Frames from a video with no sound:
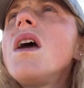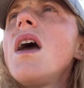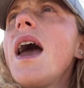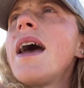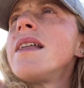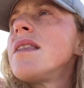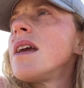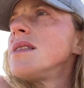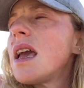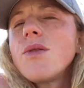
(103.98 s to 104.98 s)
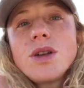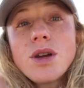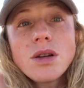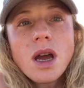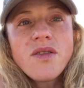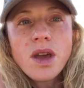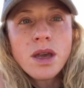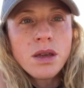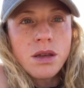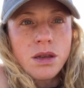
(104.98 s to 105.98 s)
And they say when you go
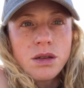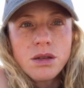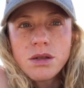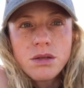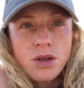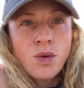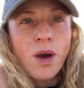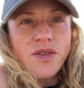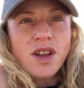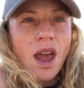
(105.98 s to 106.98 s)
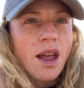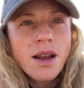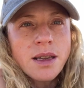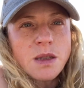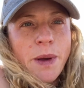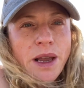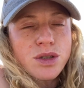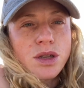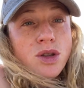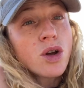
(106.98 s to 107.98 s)
diving, you have to get like
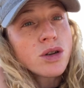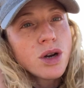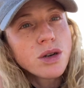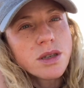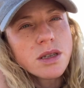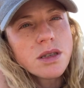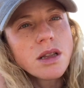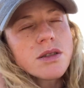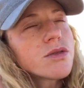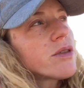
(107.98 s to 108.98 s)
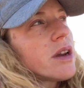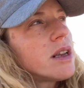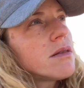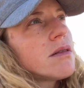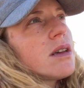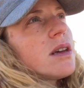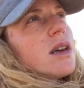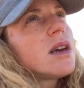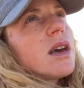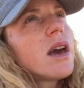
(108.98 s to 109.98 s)
special non-toxic sunscreen
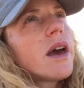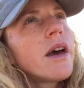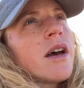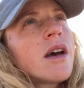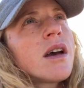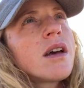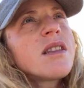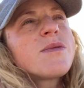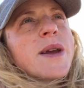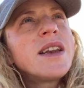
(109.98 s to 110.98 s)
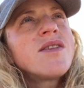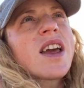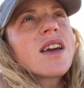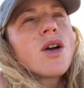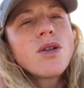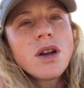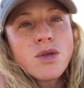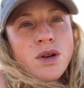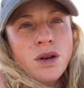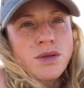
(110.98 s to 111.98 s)
that's made of like coconut
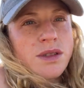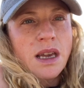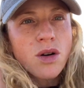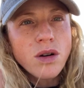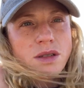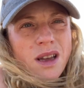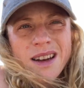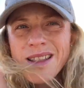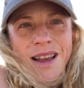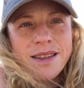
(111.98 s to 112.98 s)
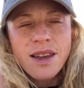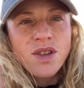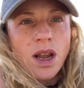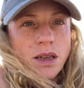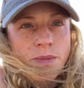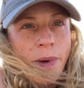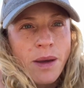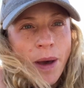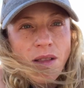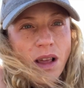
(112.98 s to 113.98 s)
oil or zinc oxide, and there's even like debate
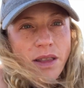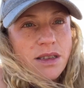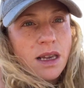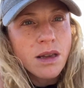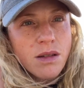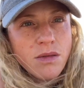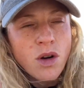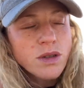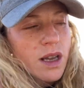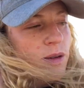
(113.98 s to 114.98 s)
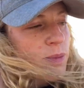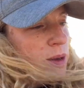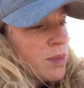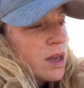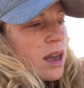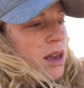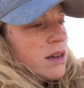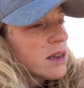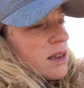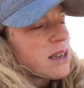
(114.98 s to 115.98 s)
about like the zinc oxide bit being
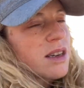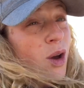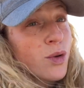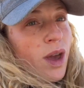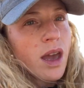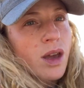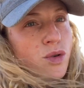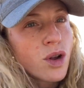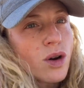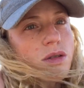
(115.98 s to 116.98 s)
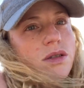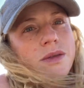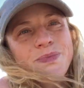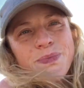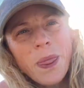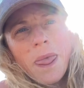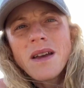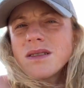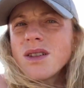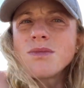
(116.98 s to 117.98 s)
okay or not.
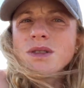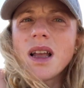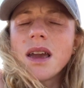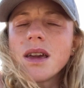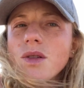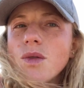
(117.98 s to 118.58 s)
So I'm just like,